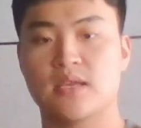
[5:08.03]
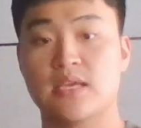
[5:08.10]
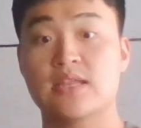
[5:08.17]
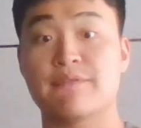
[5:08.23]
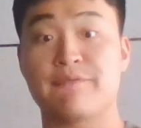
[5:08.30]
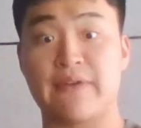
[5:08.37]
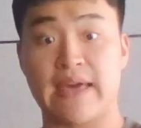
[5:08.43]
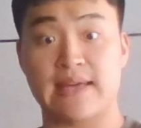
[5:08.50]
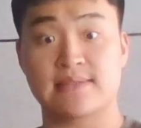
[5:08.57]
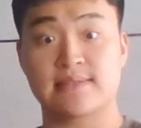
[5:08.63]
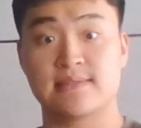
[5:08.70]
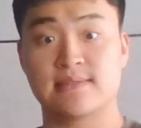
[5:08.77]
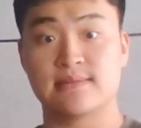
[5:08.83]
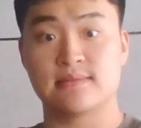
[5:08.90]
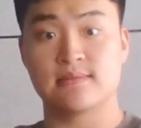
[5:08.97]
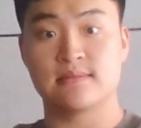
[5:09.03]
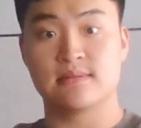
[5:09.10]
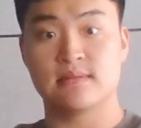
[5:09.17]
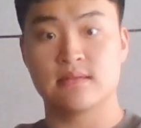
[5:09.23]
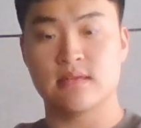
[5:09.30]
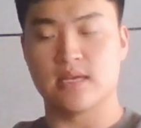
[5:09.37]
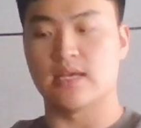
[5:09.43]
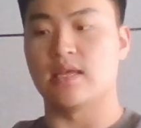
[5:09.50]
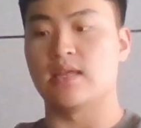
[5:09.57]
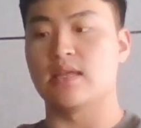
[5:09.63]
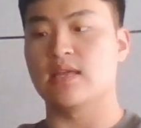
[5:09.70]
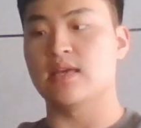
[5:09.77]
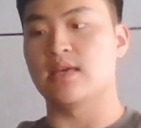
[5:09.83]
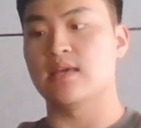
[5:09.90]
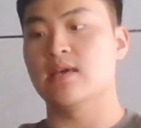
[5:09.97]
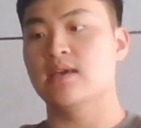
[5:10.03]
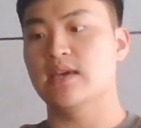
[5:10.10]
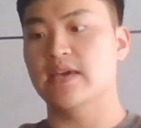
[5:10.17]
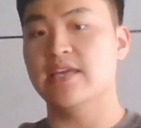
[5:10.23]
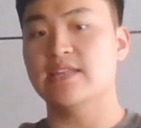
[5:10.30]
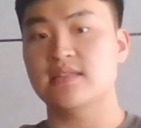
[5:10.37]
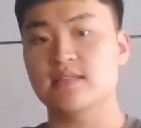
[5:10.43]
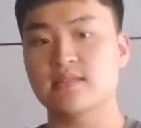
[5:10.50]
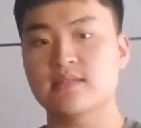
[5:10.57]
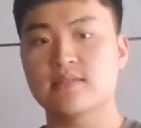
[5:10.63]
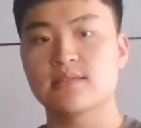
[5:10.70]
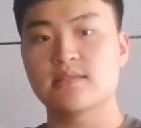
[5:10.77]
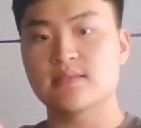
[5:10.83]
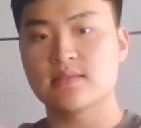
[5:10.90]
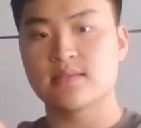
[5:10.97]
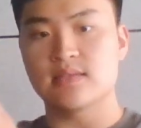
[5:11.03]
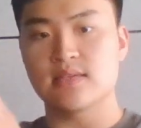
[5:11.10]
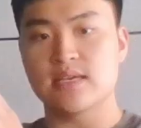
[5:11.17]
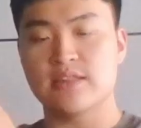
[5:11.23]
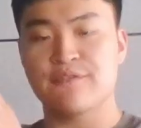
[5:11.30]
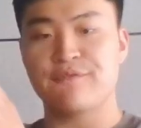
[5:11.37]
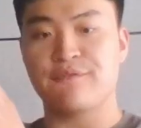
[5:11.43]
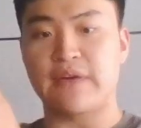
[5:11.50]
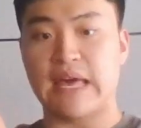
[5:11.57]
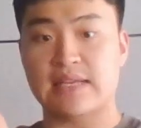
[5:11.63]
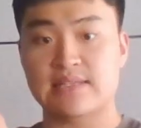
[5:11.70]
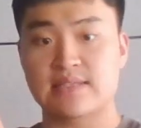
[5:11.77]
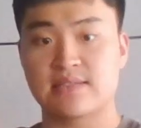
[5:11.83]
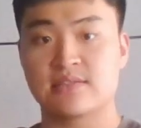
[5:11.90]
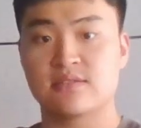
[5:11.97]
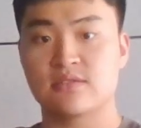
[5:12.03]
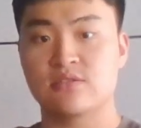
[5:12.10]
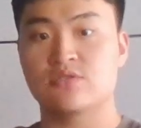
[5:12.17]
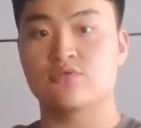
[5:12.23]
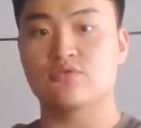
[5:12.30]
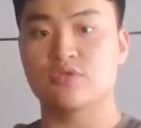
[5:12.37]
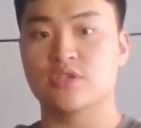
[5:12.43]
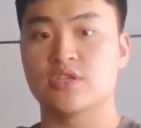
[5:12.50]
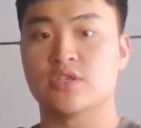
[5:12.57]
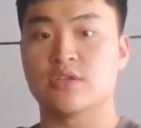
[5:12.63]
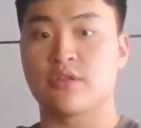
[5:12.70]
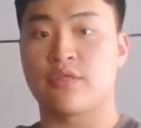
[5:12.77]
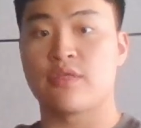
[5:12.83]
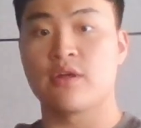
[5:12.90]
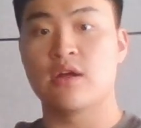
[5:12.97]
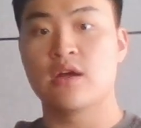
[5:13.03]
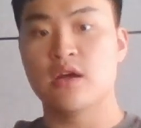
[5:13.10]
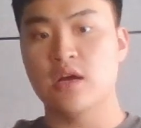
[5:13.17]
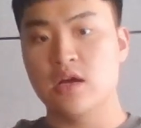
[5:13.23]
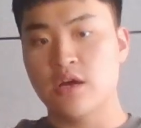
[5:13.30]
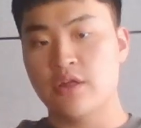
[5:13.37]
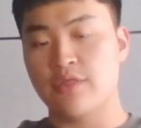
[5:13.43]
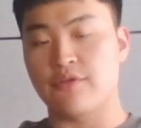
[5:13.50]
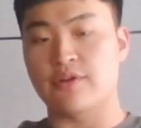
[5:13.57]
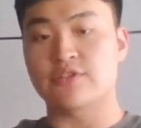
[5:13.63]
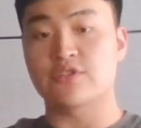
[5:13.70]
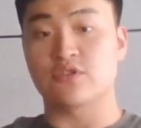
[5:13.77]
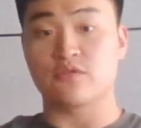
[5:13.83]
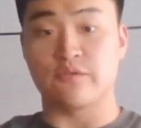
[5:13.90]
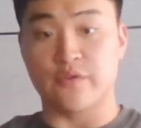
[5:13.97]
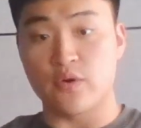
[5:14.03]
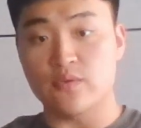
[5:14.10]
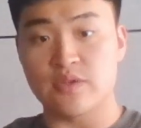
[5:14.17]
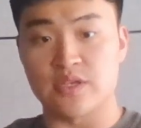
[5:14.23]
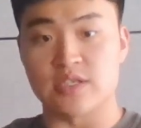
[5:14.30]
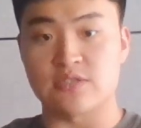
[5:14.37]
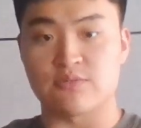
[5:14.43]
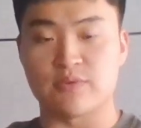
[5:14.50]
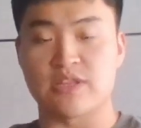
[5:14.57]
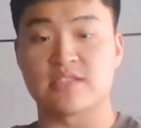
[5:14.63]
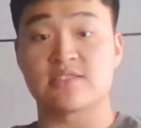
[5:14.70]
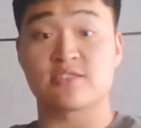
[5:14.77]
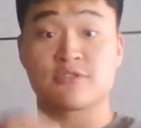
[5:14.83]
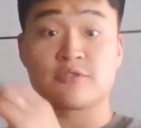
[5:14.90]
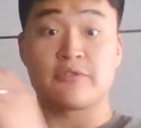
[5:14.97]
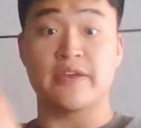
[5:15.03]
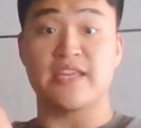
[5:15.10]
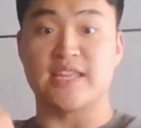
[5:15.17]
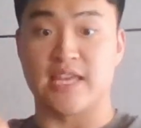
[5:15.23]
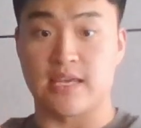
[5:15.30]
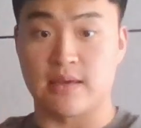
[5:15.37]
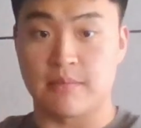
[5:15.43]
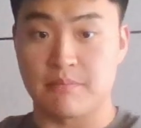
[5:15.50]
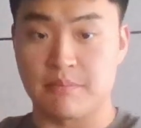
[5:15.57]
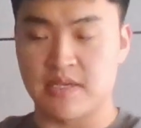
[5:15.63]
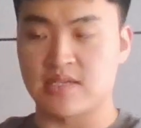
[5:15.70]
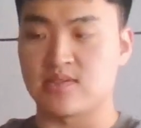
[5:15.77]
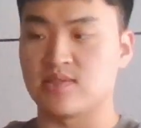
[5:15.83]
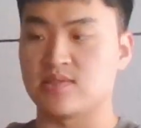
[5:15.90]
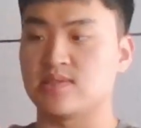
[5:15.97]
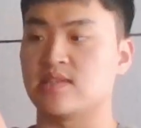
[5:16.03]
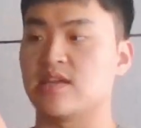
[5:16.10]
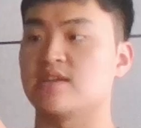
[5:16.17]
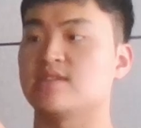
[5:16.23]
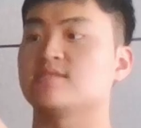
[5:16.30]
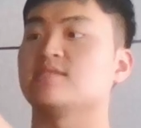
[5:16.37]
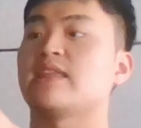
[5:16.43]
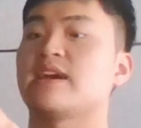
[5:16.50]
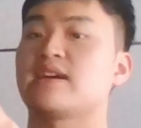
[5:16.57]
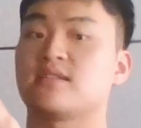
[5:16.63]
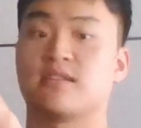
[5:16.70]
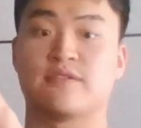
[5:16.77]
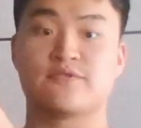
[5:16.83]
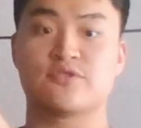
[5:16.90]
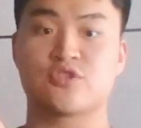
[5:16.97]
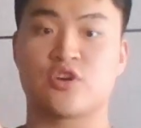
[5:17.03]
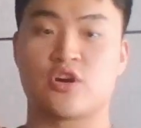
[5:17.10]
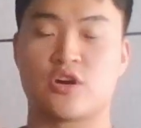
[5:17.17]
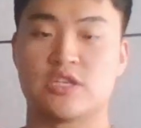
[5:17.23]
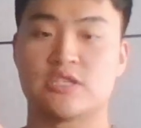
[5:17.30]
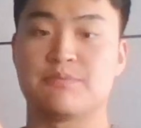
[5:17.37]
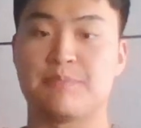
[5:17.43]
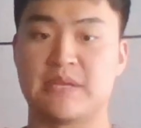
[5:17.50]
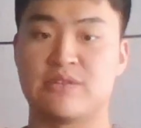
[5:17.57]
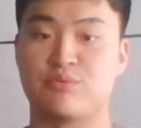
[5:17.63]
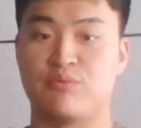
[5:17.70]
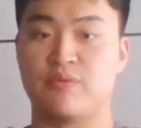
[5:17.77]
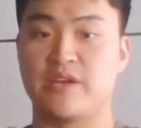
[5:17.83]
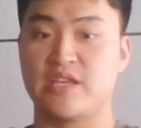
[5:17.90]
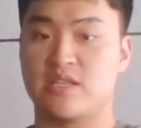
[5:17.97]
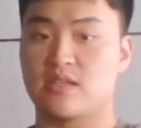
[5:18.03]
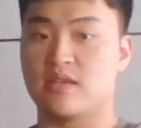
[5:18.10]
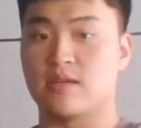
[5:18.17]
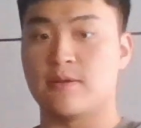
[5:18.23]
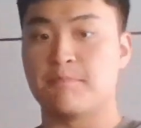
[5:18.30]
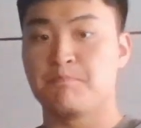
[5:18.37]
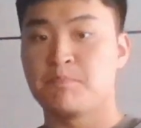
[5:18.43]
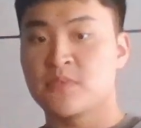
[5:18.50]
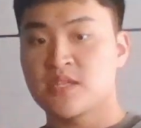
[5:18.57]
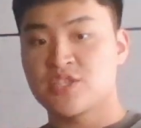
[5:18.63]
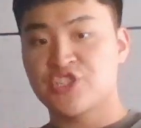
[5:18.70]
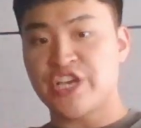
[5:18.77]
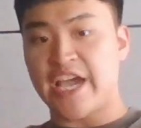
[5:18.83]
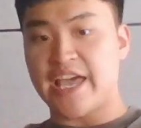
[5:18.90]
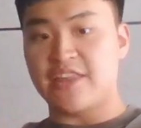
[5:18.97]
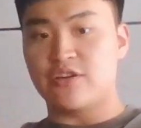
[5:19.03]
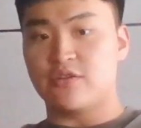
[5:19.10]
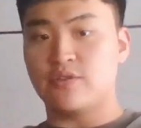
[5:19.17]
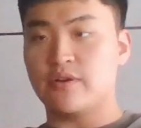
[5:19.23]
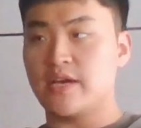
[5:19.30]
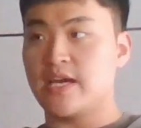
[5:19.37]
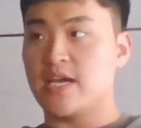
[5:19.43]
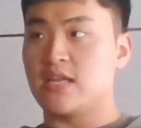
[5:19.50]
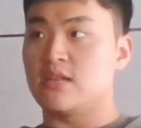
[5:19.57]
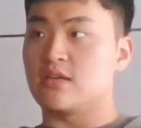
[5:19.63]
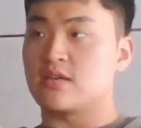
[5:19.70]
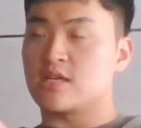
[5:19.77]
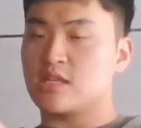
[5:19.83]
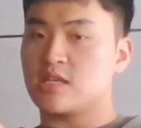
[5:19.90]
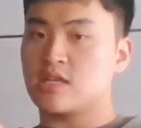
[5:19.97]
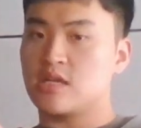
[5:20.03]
it affects uh, it it affects to the threshold voltage with the screening, because there's a negative charge between the channel and the